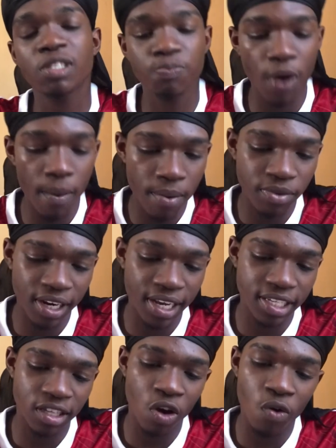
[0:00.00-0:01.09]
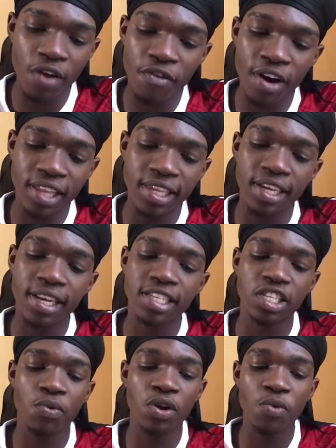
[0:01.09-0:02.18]
problem to Leicester. However, I think
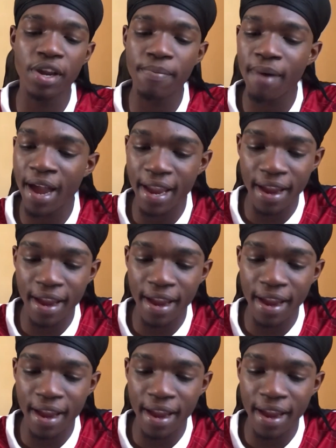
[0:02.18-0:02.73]
Leicester will win by